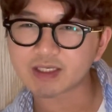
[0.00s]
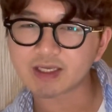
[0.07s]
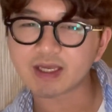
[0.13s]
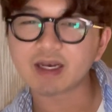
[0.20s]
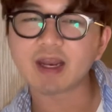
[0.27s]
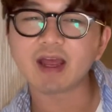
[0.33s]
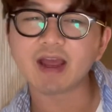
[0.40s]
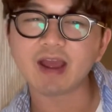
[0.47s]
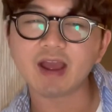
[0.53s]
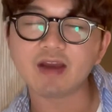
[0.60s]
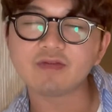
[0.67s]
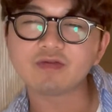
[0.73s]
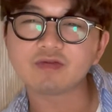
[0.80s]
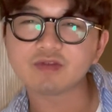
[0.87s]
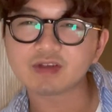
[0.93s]
And
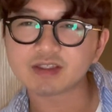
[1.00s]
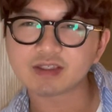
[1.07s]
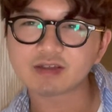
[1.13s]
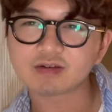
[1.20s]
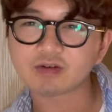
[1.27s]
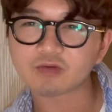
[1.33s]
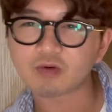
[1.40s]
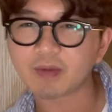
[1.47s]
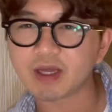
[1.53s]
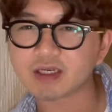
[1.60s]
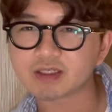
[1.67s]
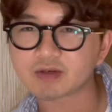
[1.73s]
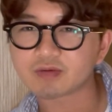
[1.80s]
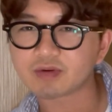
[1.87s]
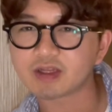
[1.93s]
every single
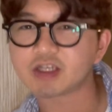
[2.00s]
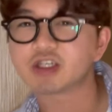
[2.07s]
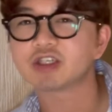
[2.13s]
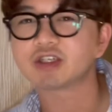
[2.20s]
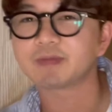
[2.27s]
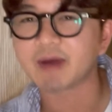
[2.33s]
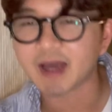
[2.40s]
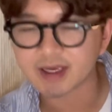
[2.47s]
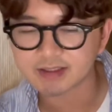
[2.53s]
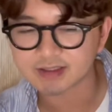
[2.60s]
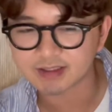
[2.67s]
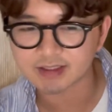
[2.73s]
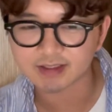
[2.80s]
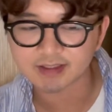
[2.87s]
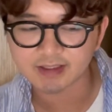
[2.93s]
romantic relationship has
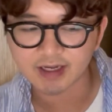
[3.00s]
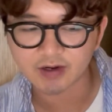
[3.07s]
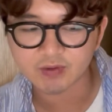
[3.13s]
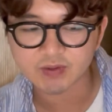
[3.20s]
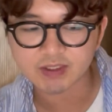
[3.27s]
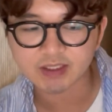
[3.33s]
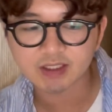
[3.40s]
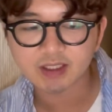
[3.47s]
this doubt.